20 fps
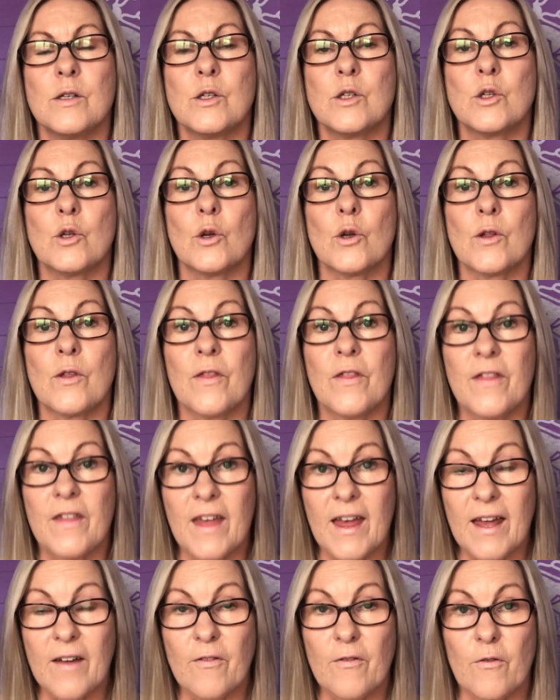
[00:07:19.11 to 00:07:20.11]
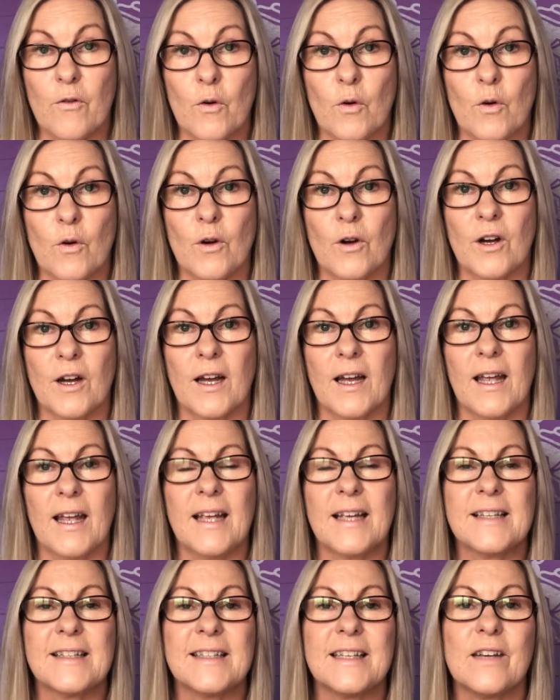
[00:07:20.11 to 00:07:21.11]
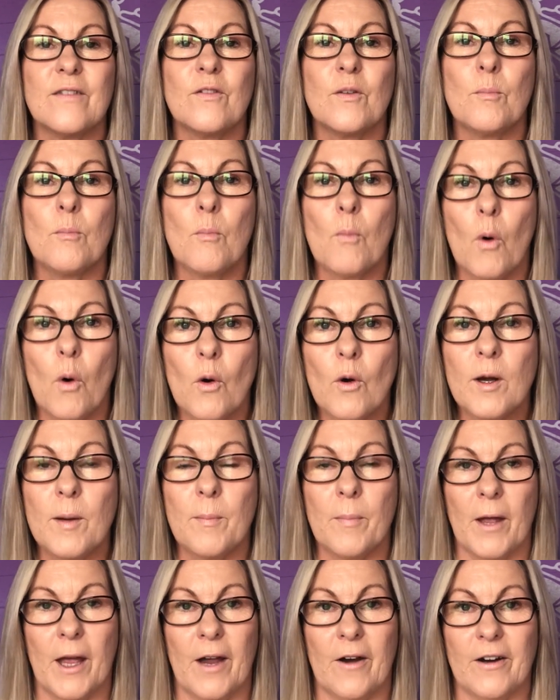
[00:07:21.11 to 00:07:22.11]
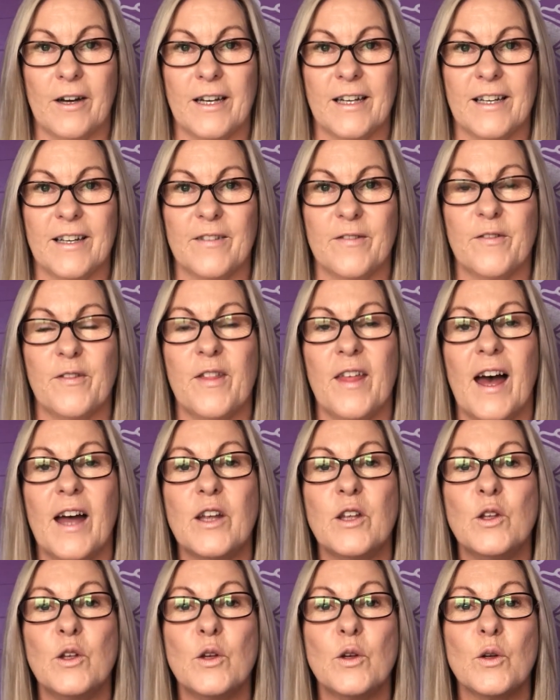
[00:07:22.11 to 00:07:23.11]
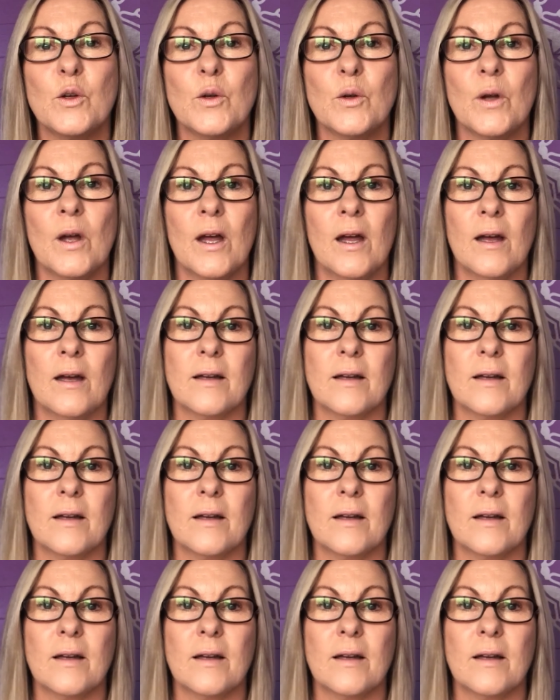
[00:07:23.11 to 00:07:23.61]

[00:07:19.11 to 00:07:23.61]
So therefore, it's even more imperative that you